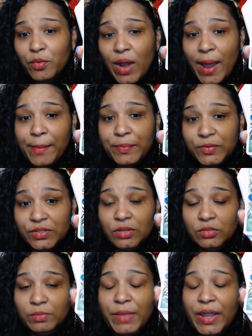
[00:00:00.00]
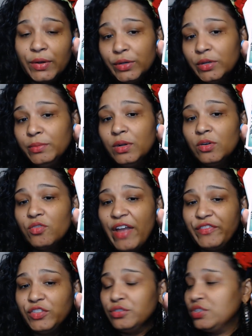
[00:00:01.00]

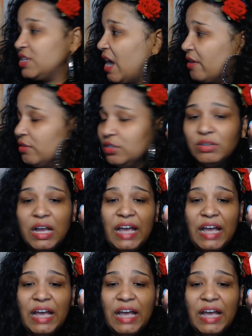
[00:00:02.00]
Crafters Tarot.